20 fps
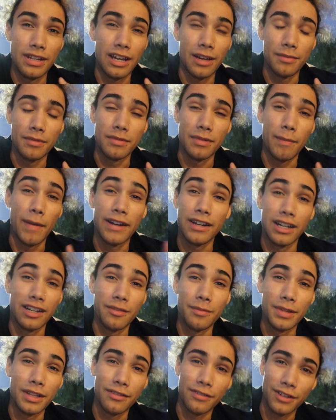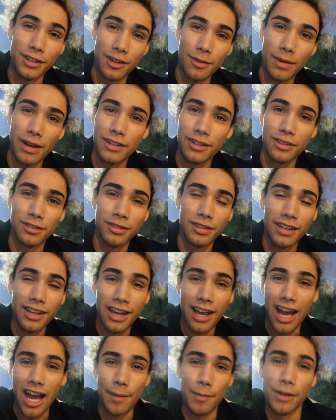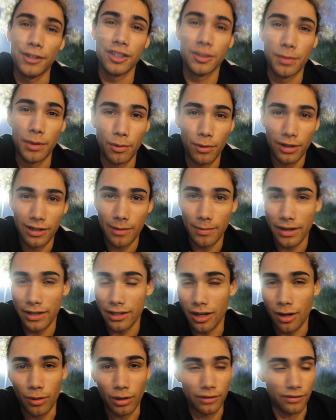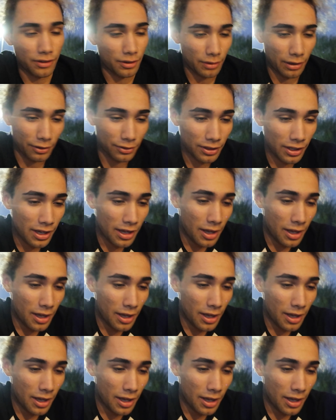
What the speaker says: It might not even be for you. I might just be weird, it might not work for anyone else.